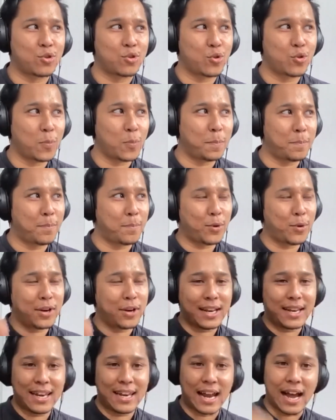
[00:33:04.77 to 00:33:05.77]
to put
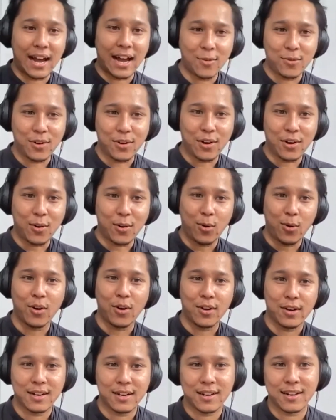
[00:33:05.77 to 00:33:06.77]
it down
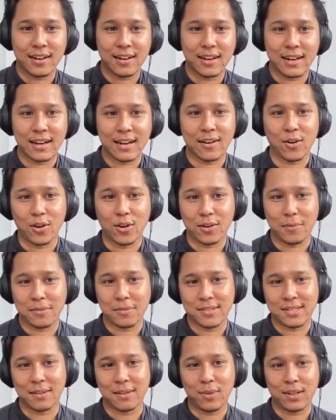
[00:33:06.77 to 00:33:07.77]
on
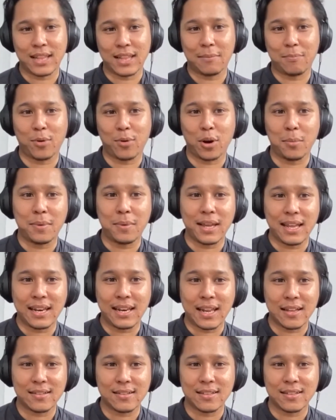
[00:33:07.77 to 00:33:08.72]
someone that probably